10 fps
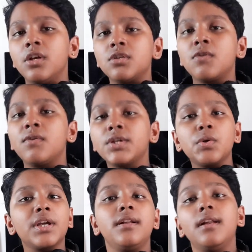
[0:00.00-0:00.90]
So
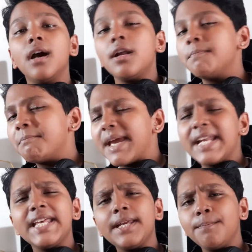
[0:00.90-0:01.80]
you can learn
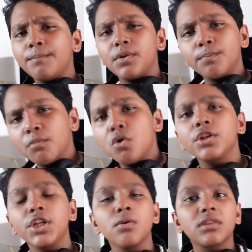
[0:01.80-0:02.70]
many
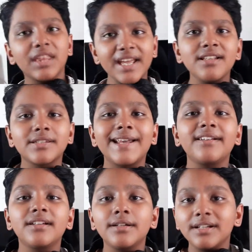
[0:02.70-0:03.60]
more new things.
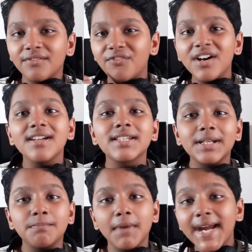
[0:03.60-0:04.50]
At first
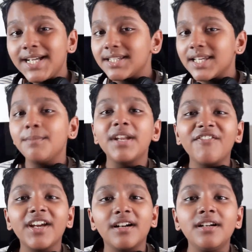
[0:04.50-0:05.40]
it might seem
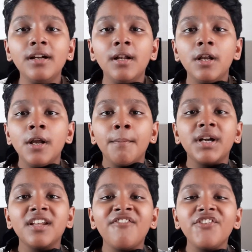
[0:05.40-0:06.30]
difficult,
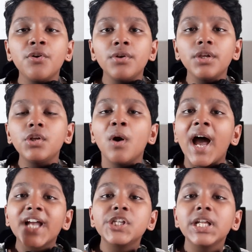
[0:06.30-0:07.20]
but if you, you know,
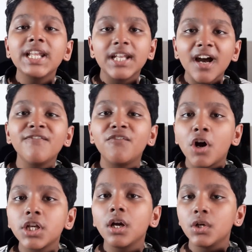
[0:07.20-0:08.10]
actually love
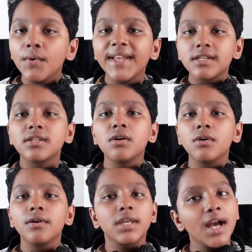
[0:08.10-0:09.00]
what you're doing,
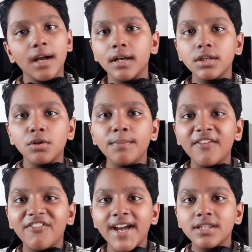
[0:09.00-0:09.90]
so yeah, you'll
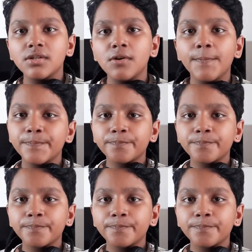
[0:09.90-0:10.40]
be fine. So